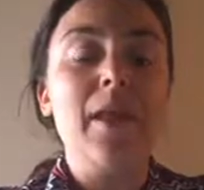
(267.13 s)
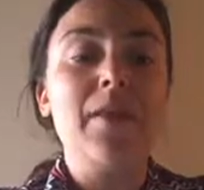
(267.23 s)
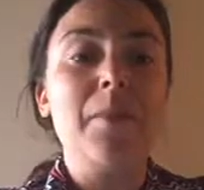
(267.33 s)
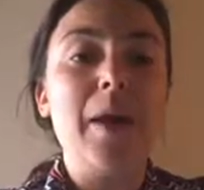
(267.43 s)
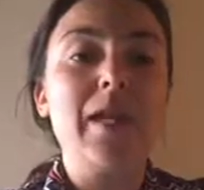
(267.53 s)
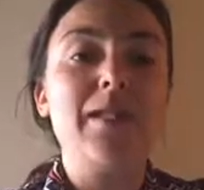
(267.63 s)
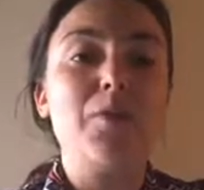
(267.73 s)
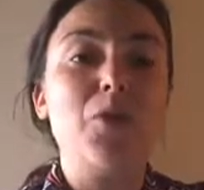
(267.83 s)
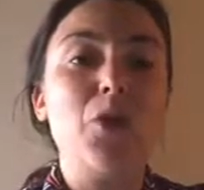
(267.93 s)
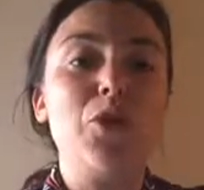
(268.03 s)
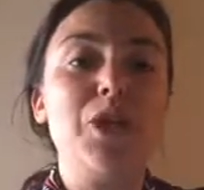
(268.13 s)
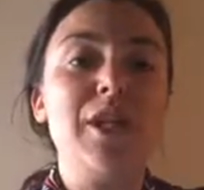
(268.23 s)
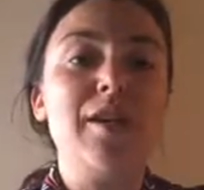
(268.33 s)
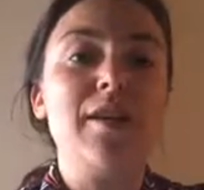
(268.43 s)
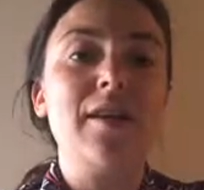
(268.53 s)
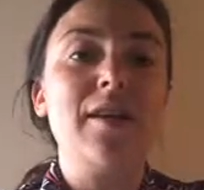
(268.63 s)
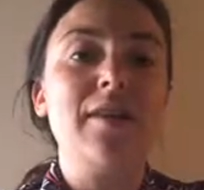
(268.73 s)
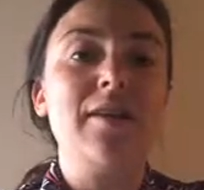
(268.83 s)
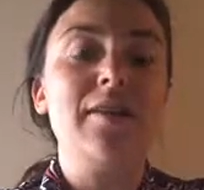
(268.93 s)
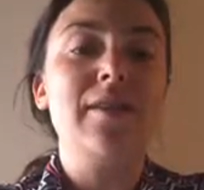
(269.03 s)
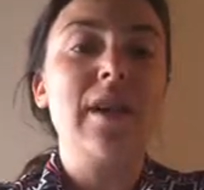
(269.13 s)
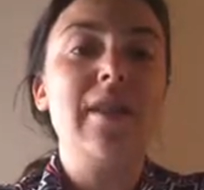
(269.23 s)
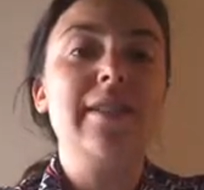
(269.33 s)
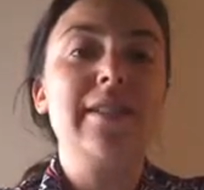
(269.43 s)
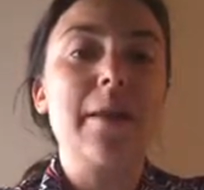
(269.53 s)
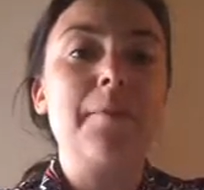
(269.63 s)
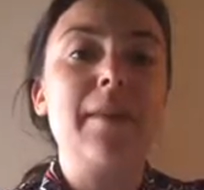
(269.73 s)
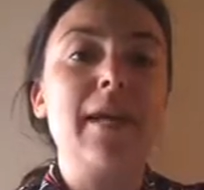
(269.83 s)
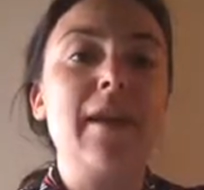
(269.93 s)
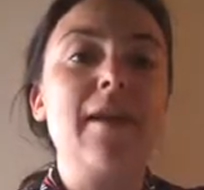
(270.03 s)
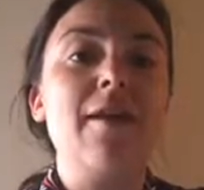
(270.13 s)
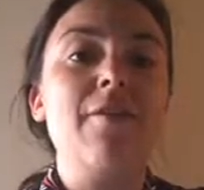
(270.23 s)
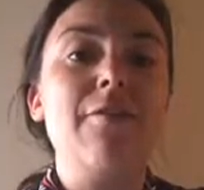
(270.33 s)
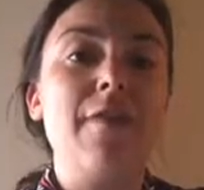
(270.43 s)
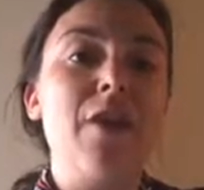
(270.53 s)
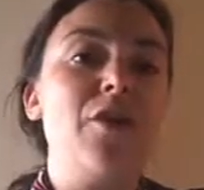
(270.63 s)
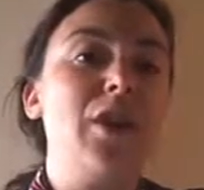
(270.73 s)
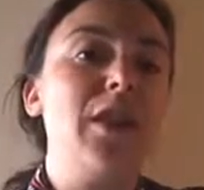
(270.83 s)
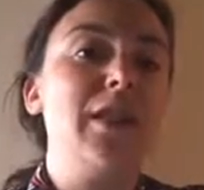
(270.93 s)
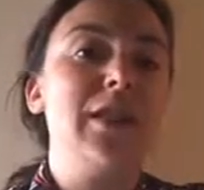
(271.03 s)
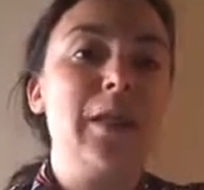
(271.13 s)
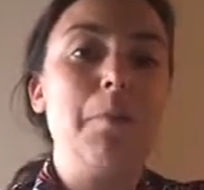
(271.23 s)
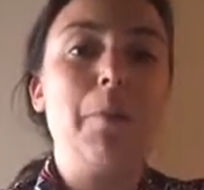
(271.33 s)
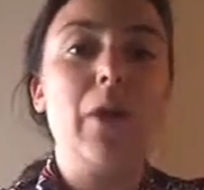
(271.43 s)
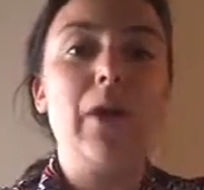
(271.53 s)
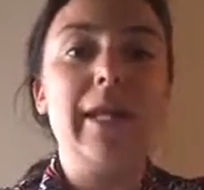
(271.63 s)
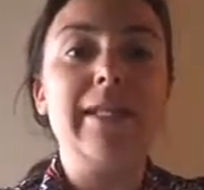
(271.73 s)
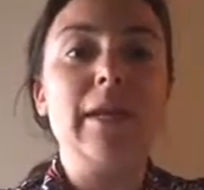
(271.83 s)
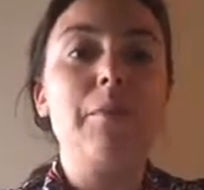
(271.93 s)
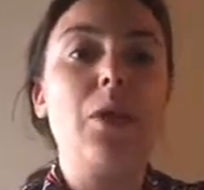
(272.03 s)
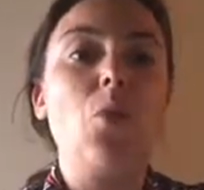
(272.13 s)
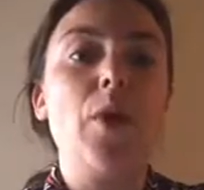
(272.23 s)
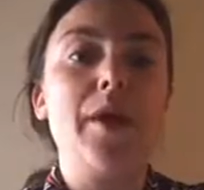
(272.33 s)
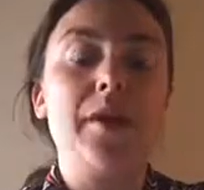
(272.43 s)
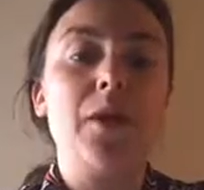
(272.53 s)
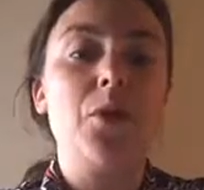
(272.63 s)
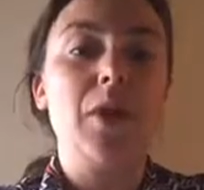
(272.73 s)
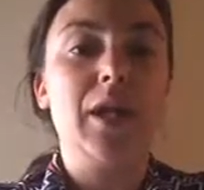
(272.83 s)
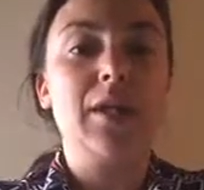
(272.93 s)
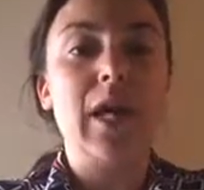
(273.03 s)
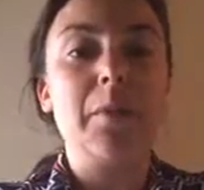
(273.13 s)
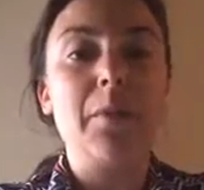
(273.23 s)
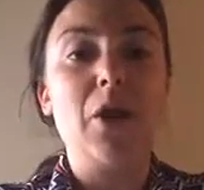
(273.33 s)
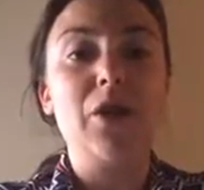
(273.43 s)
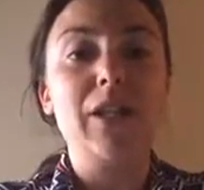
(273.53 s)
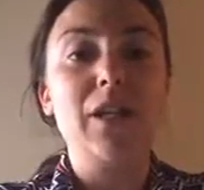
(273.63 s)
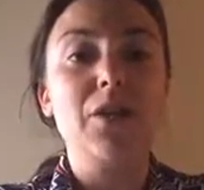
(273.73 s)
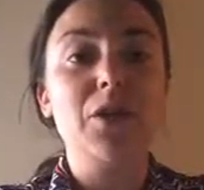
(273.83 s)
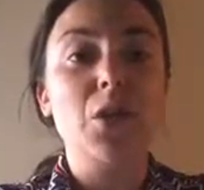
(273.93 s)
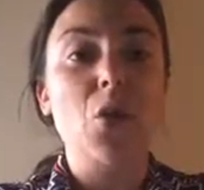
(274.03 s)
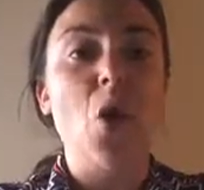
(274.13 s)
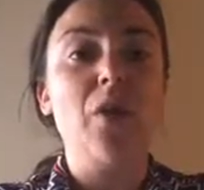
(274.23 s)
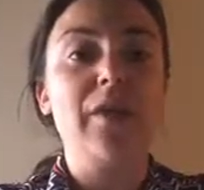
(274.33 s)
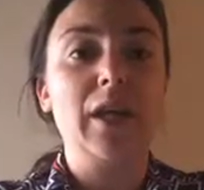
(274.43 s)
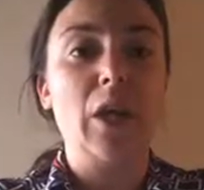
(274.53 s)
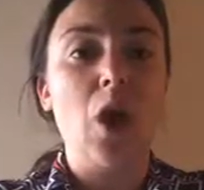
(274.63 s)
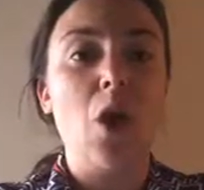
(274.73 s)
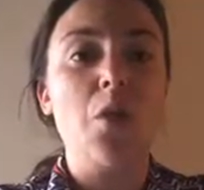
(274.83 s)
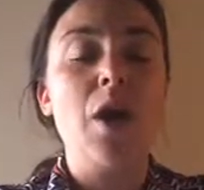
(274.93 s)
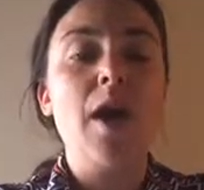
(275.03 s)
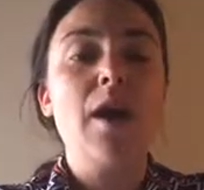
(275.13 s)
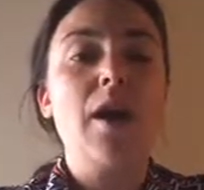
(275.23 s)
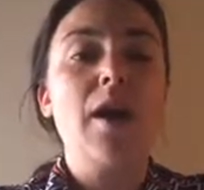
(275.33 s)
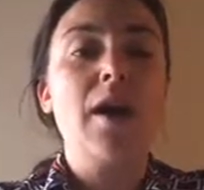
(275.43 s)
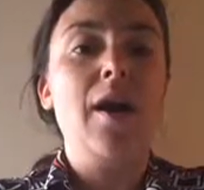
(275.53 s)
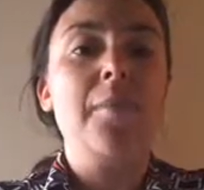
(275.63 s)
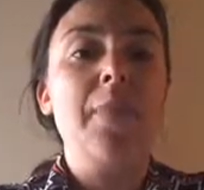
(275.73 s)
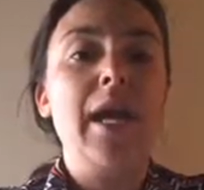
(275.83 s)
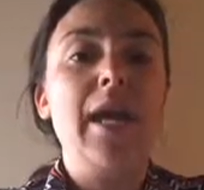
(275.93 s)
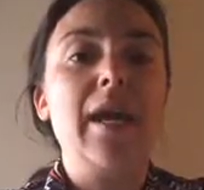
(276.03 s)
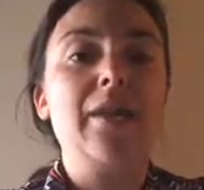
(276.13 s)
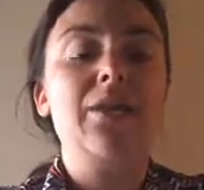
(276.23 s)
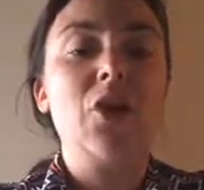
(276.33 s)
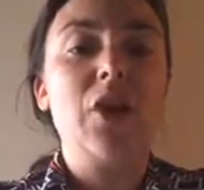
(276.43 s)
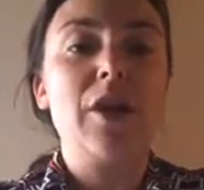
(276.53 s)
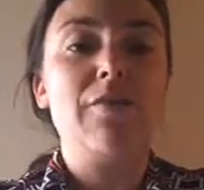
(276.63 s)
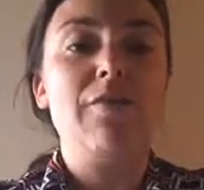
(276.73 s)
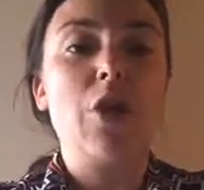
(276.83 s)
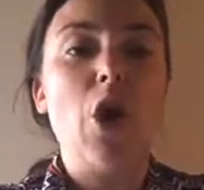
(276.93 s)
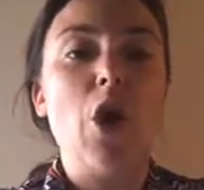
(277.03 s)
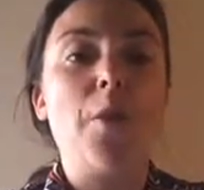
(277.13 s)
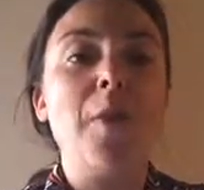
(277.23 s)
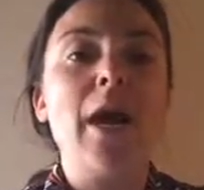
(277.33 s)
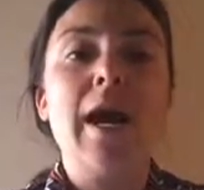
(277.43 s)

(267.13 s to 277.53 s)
the best approach here is something very simple and something very quick that parents can do on the go, starting from